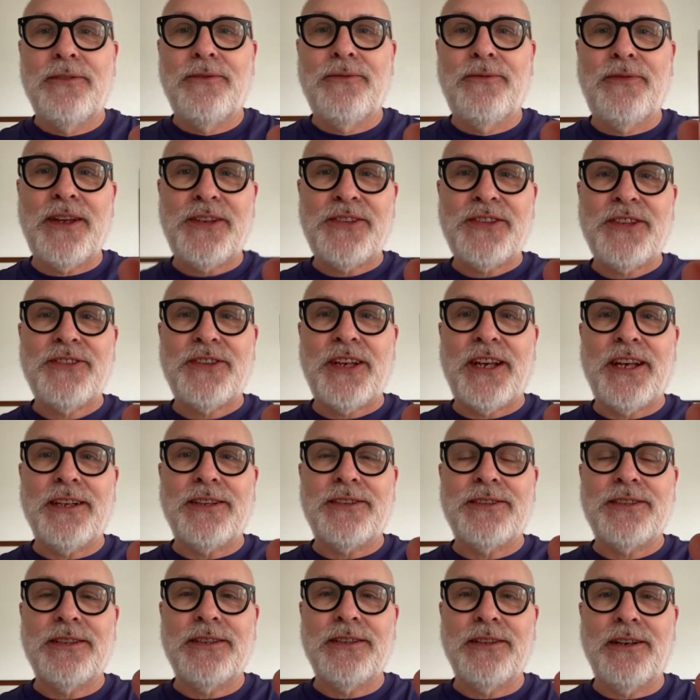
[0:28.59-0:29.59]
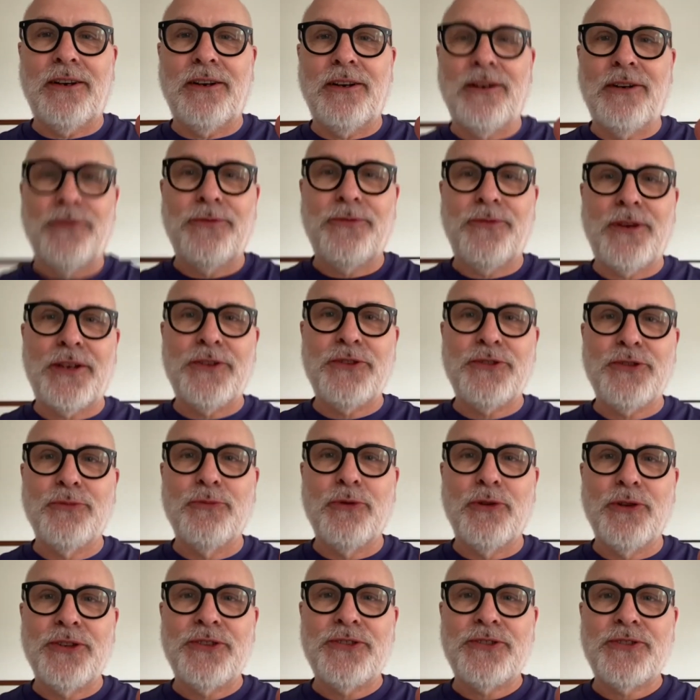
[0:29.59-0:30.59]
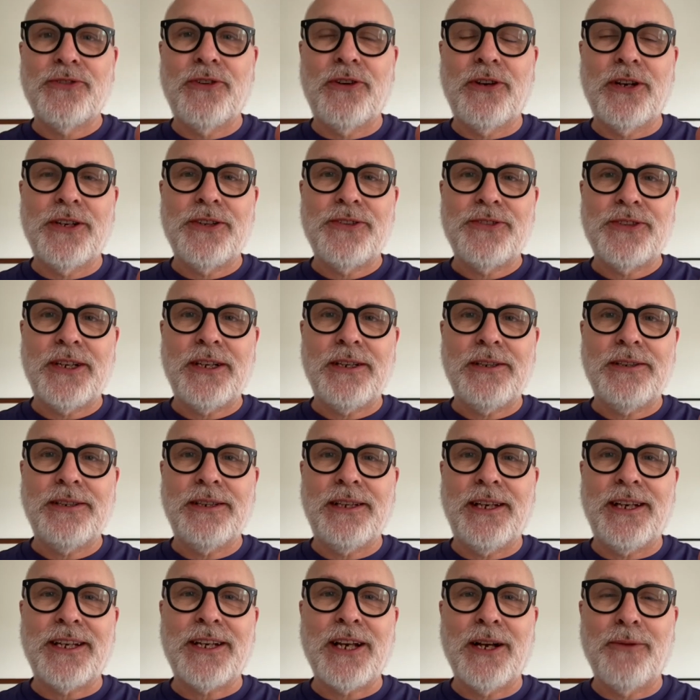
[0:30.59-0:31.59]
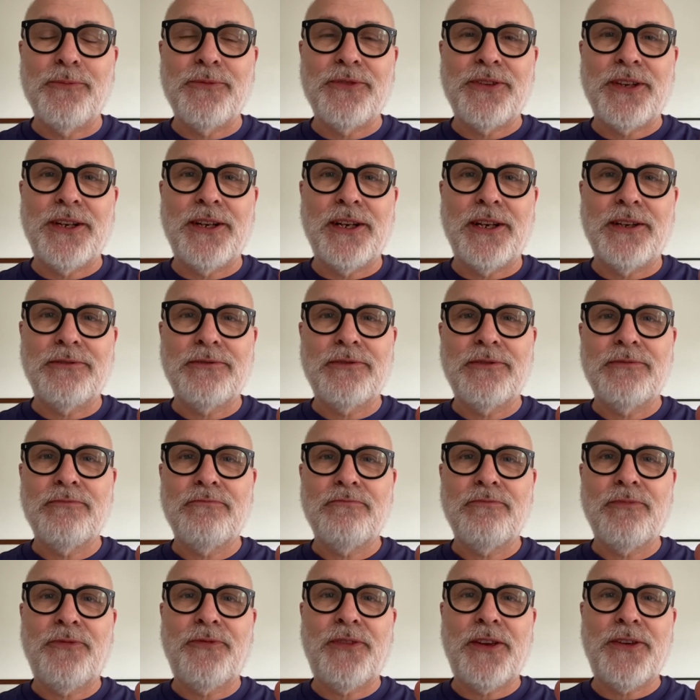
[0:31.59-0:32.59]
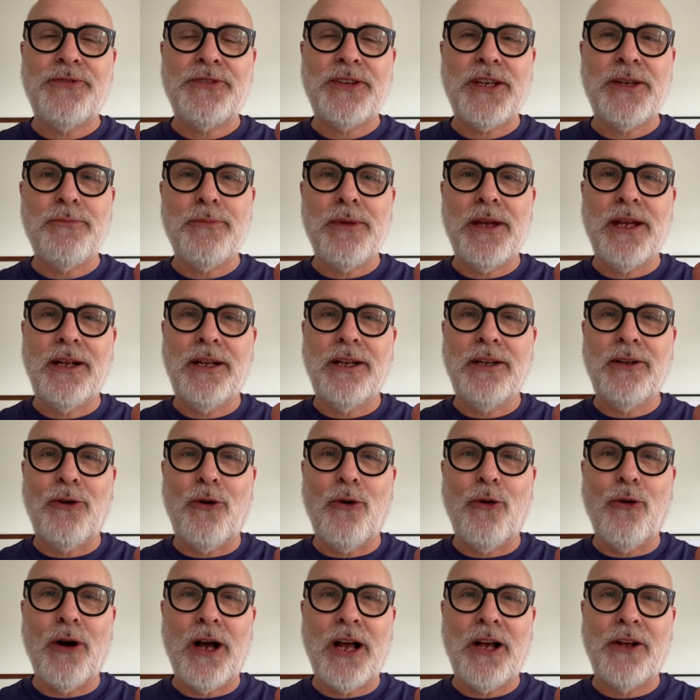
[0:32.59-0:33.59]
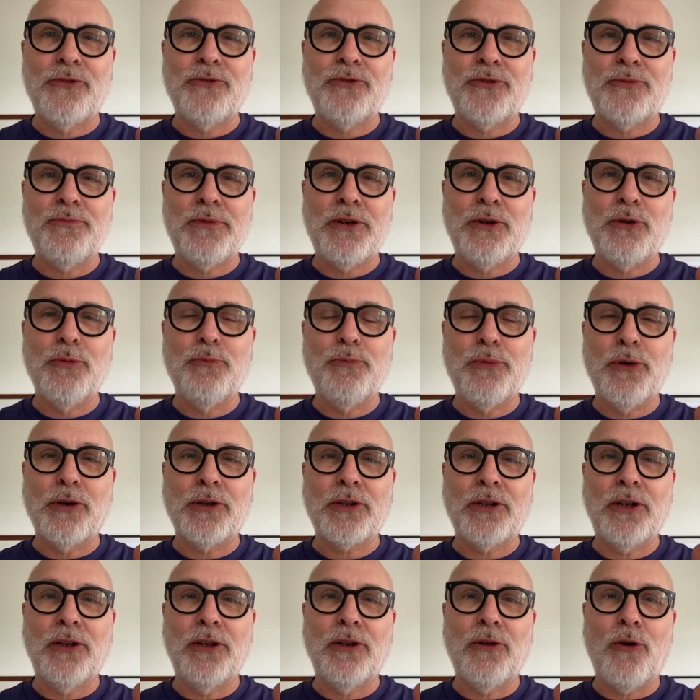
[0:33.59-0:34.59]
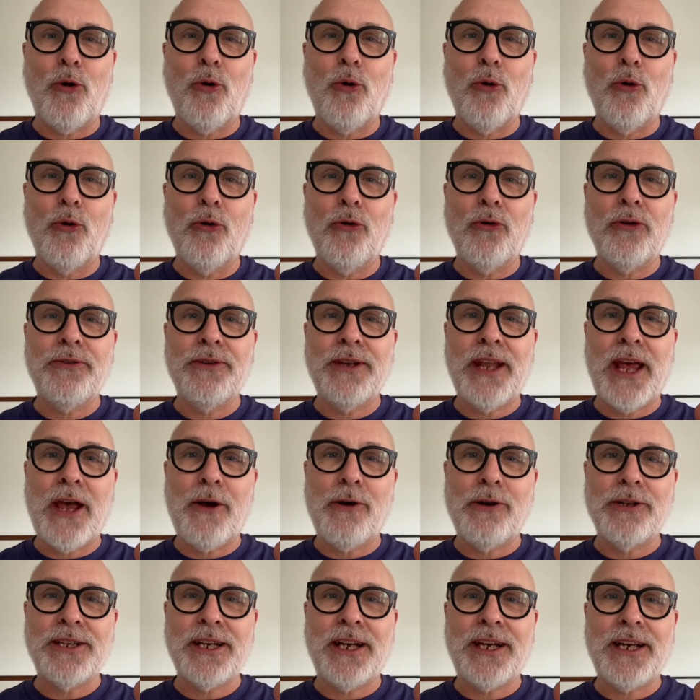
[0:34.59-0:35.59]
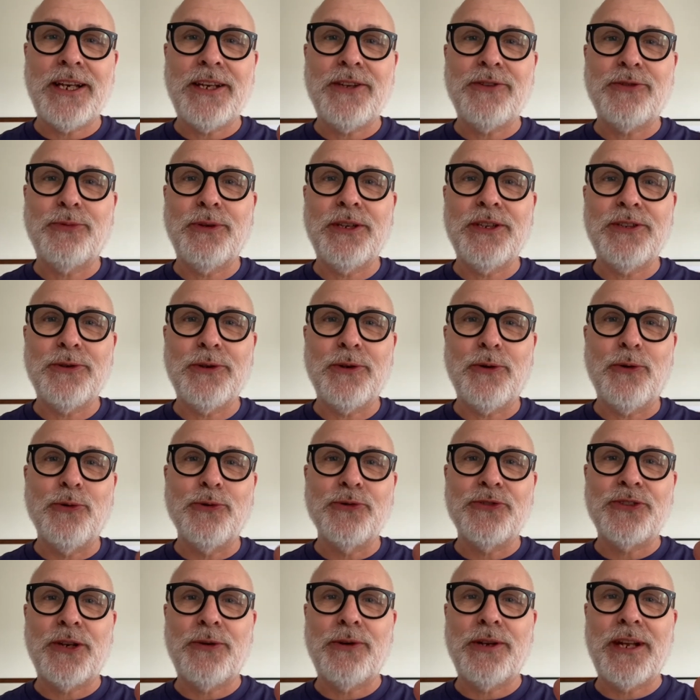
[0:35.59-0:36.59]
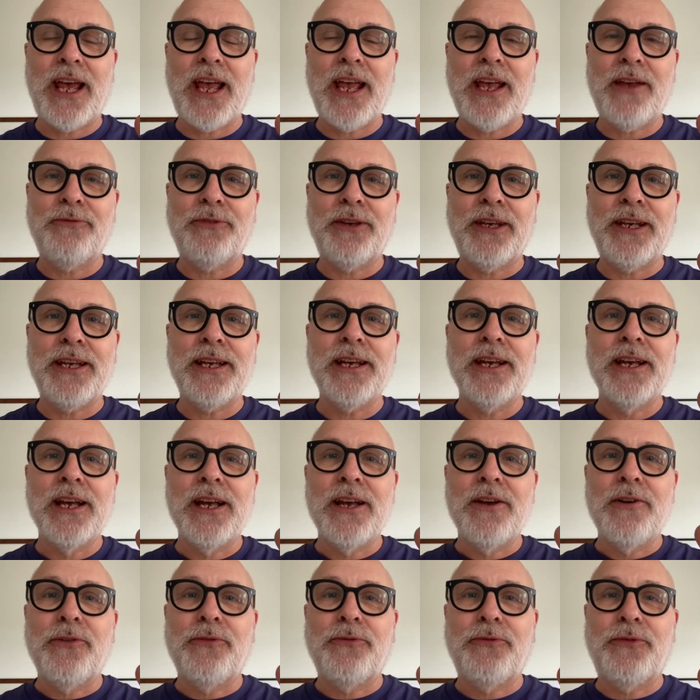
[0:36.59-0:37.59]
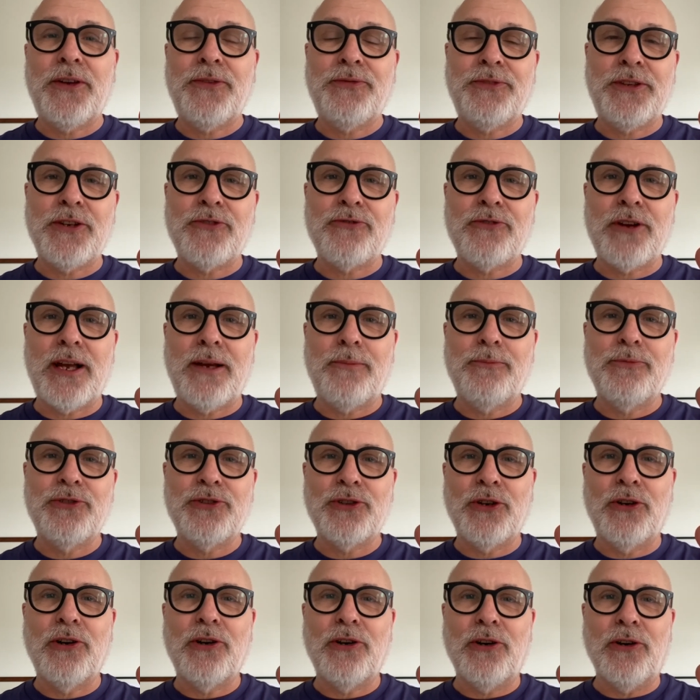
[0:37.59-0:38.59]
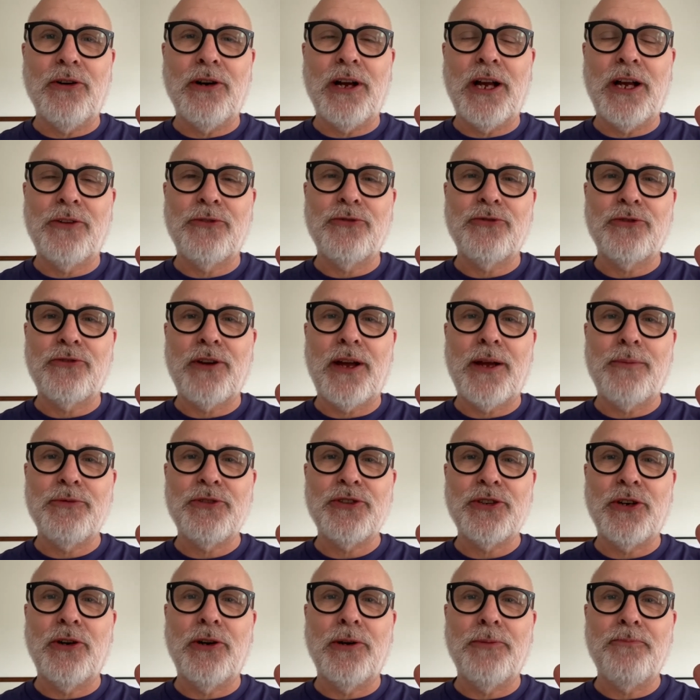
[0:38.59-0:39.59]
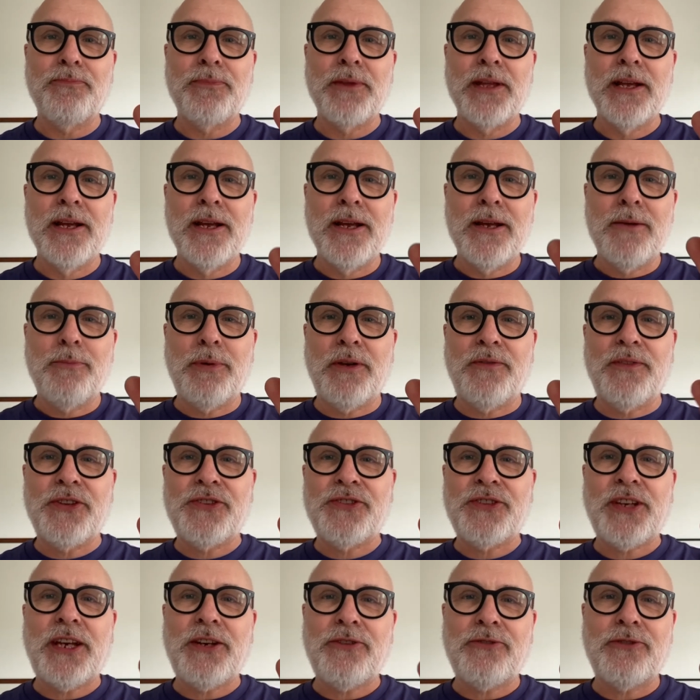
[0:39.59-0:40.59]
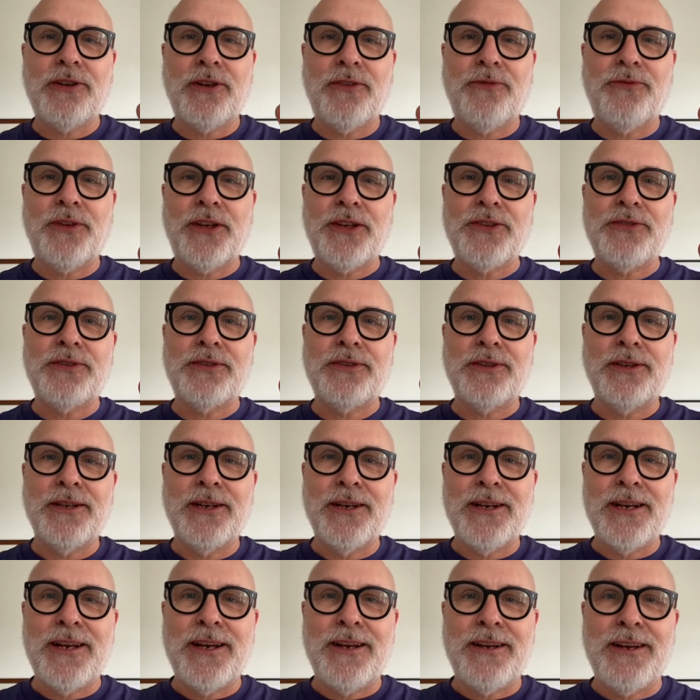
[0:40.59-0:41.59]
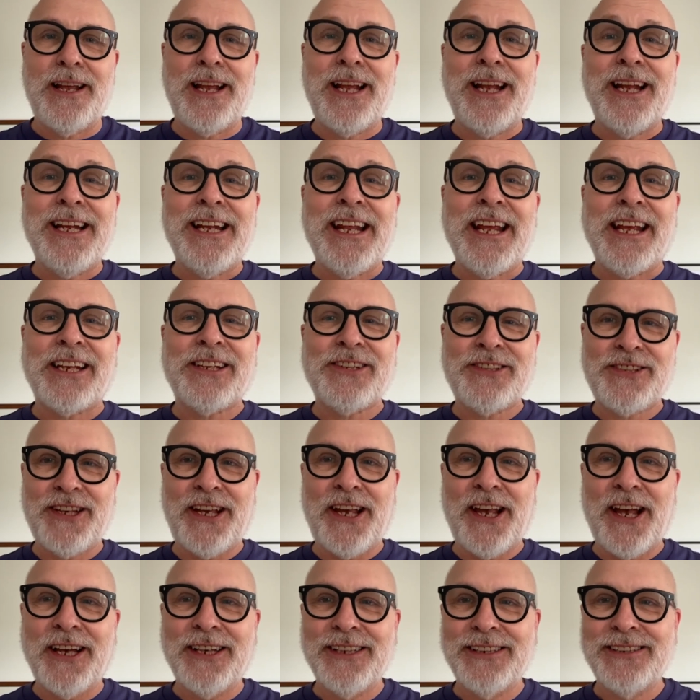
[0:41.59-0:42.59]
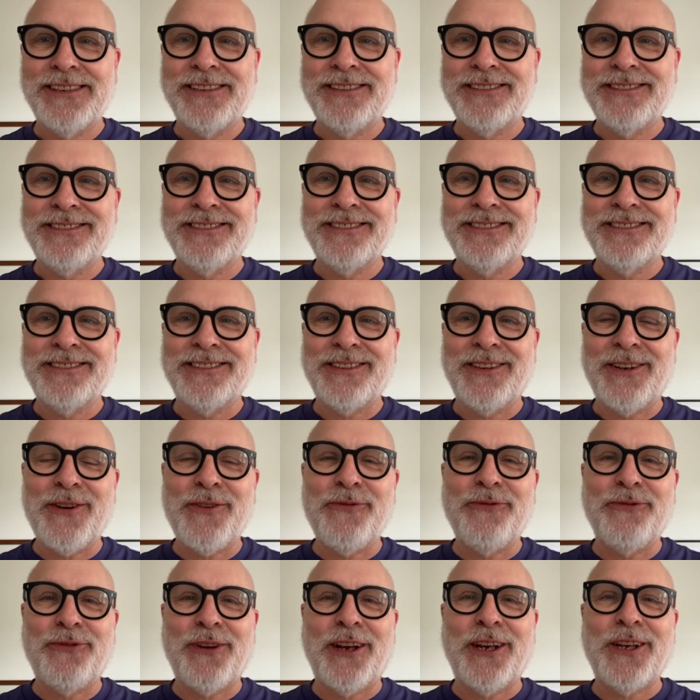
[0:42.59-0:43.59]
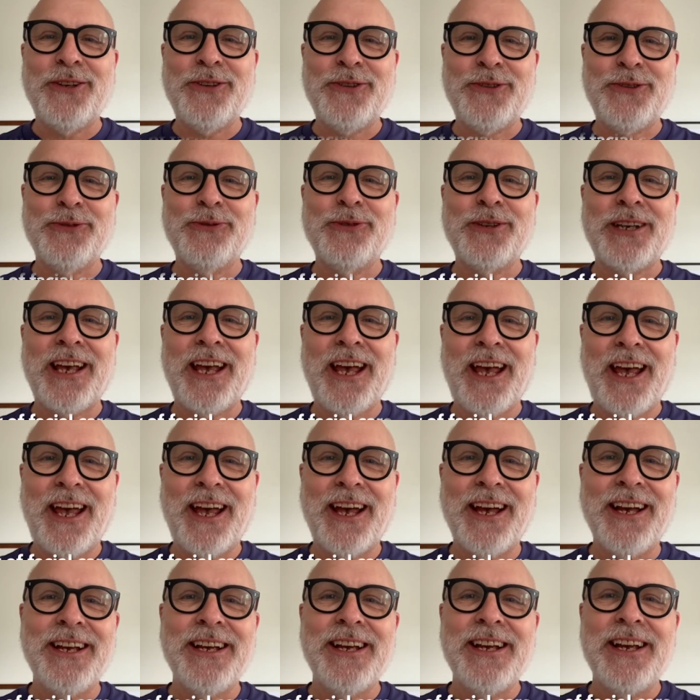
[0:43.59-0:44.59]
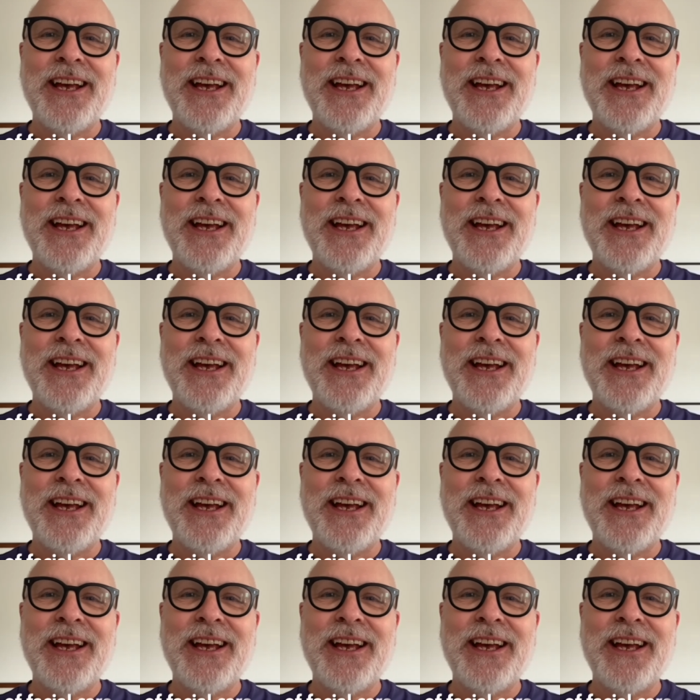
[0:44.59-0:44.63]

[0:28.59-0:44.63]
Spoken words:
This is it, our facial moisturiser. It comes in a 50ml or 100ml bottle, or nowadays we do it also in a heavy 50g jar or 100g jar. But the secret of this elixir of facial care,